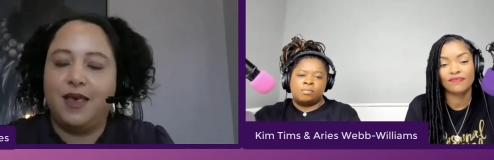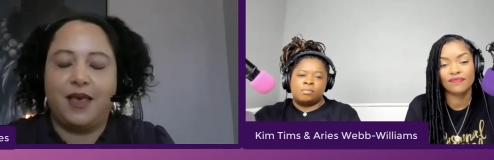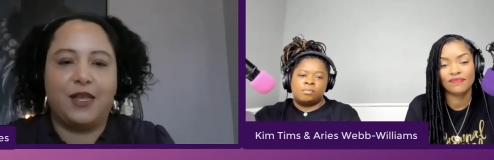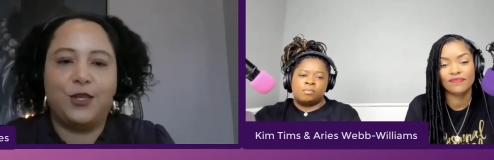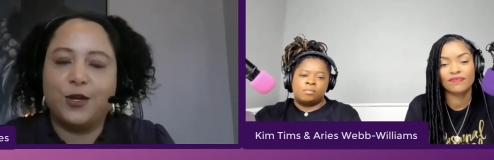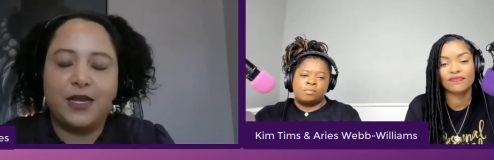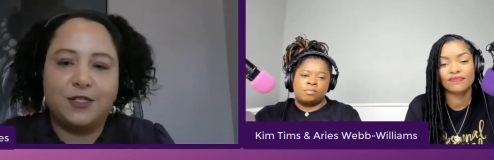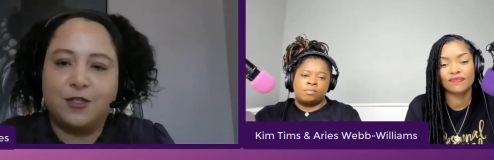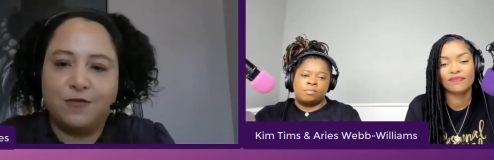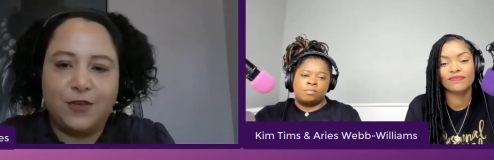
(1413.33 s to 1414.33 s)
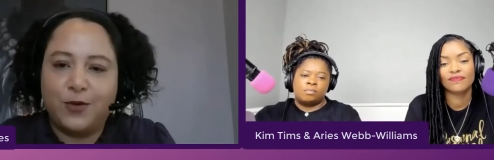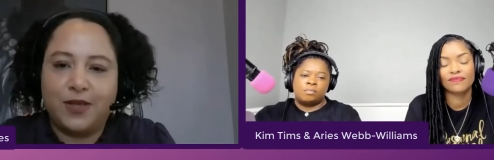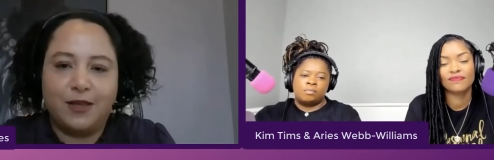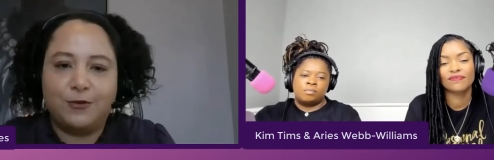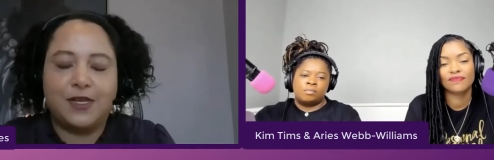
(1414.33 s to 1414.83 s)
Speaker 1: and you're interviewing
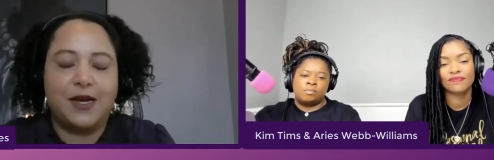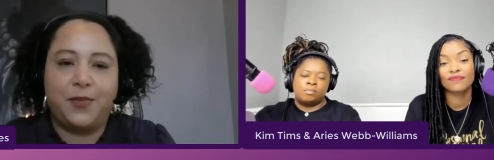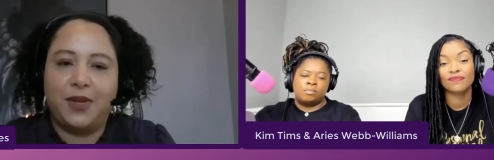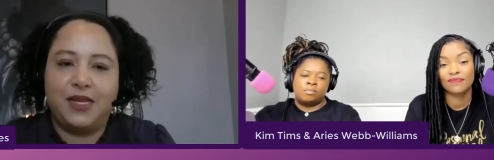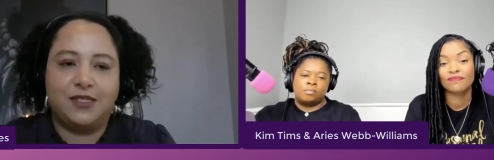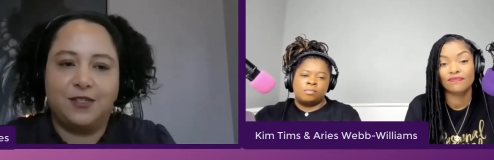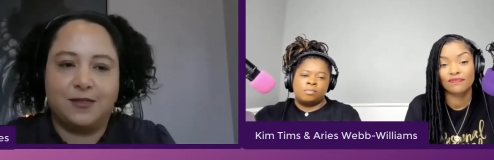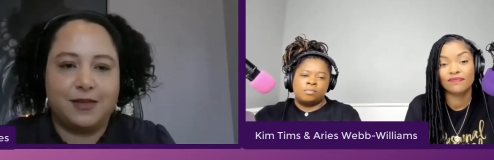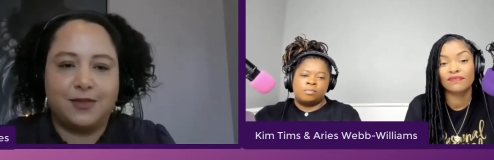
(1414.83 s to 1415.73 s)
those companies just as